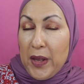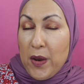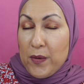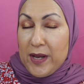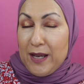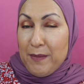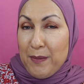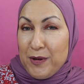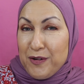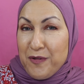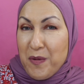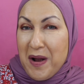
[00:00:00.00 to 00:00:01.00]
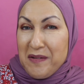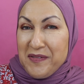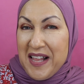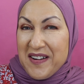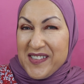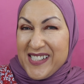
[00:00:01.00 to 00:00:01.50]
Okay, my beautiful
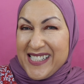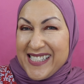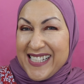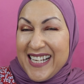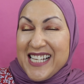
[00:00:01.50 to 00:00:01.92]
wildflowers?